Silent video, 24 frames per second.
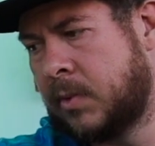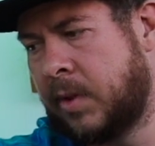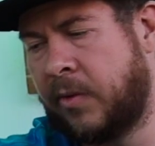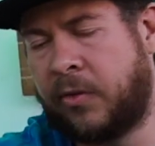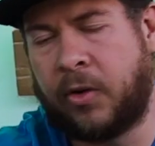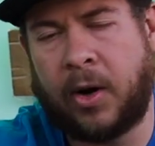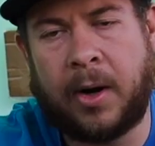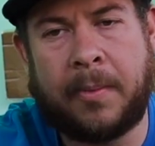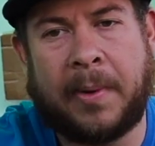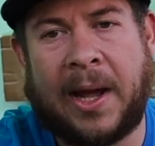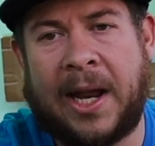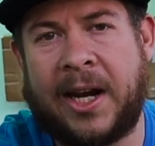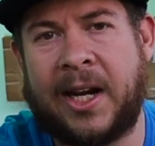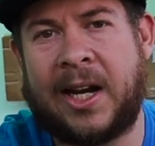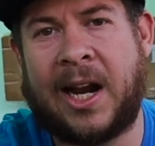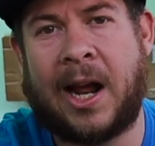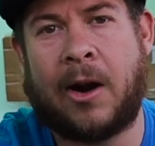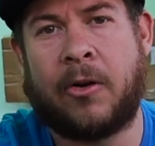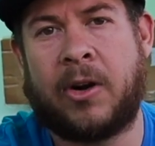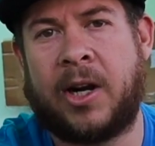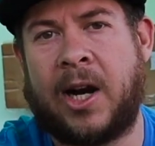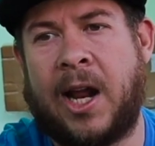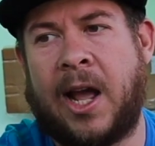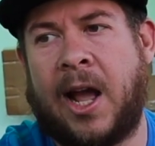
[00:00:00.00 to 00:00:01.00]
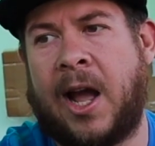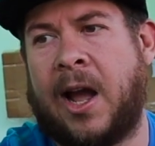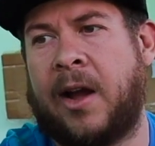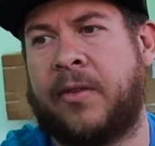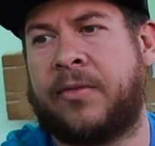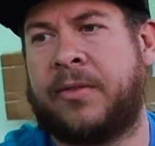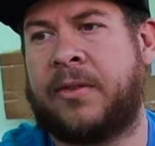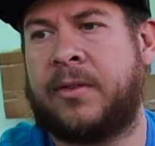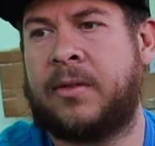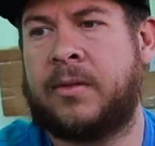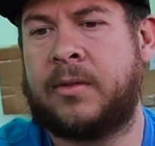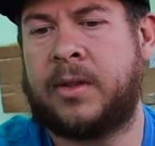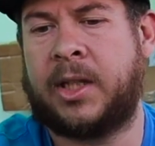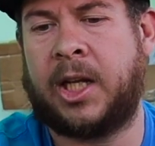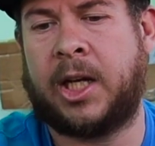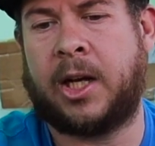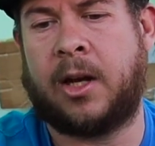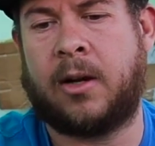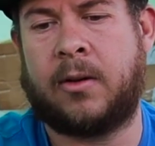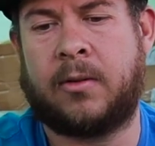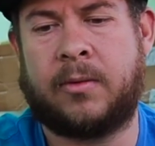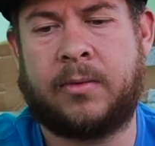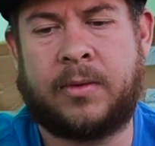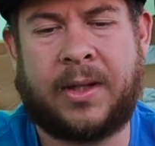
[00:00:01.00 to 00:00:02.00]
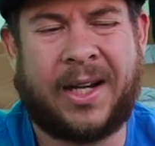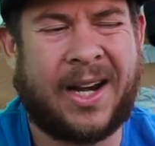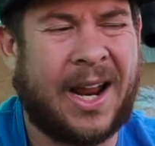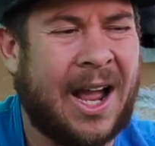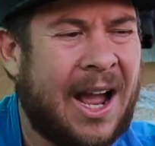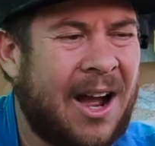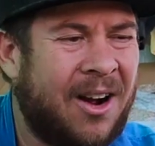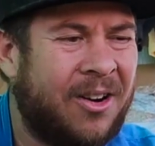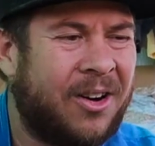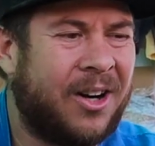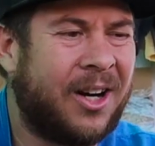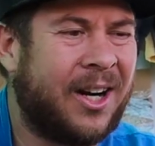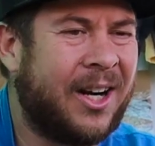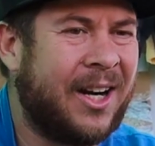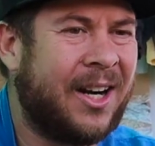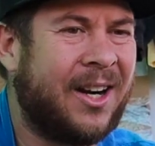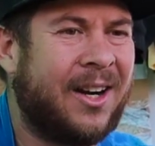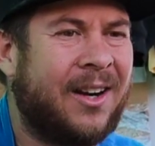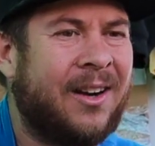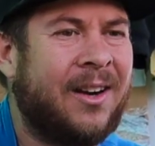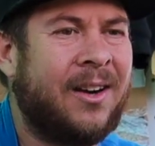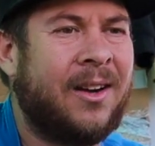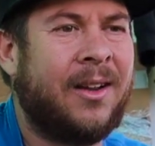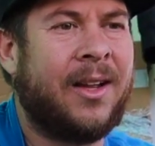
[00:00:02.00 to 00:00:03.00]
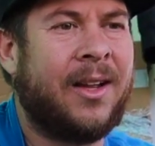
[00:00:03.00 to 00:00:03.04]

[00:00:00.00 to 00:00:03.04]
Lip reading: for about an hour and a half. You know, an hour